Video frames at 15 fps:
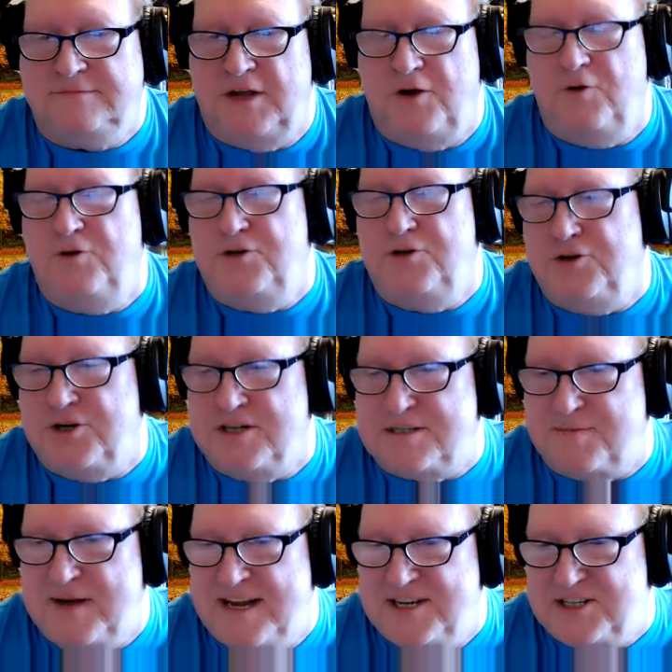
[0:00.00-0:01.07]
who'd you just
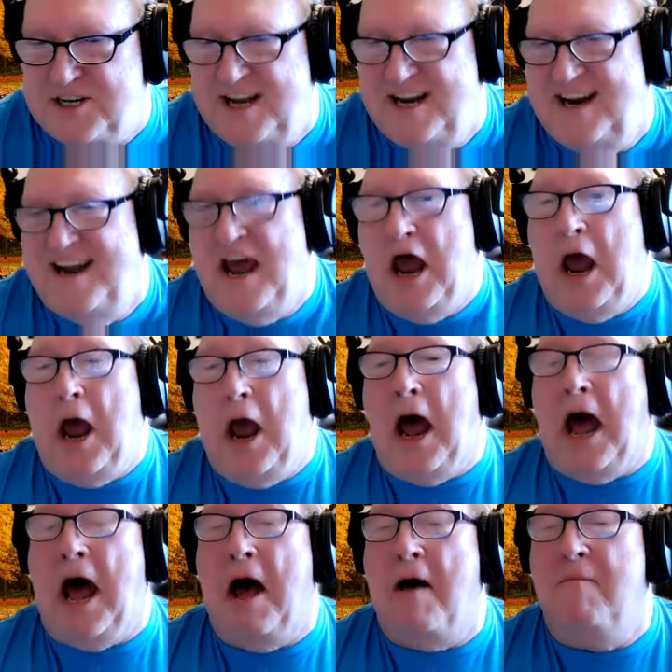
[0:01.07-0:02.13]
mention?
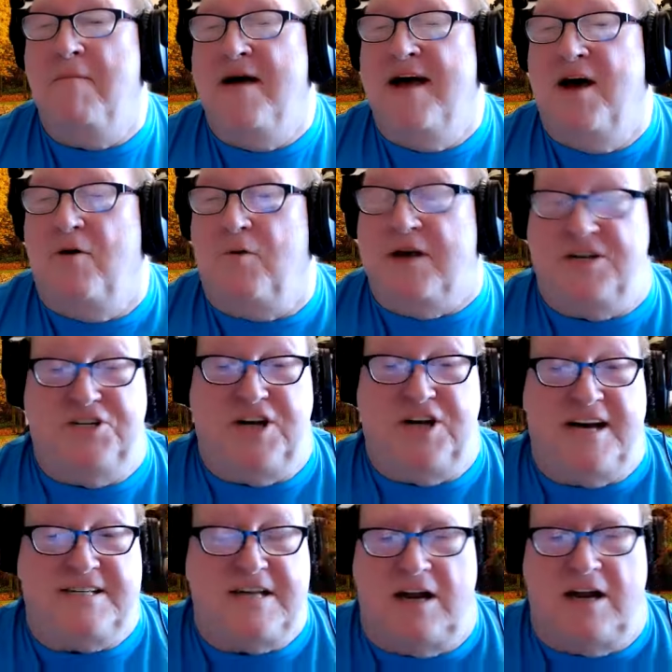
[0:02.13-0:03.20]
With
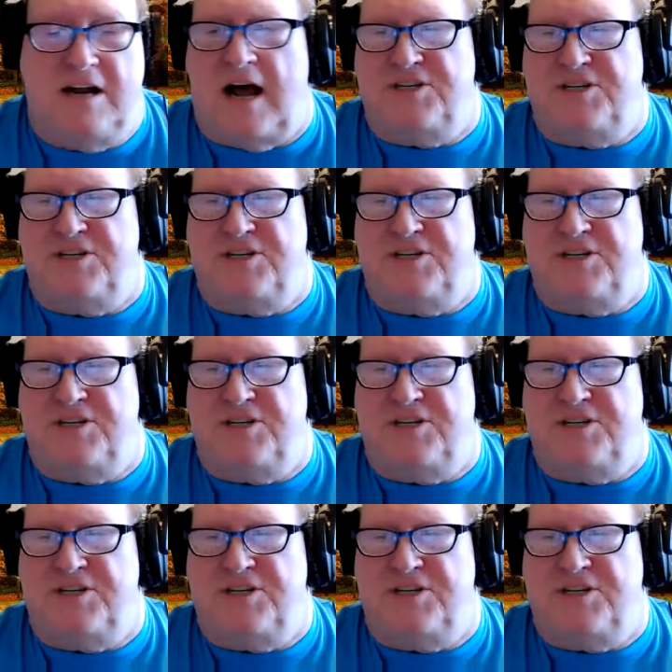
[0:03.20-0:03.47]
not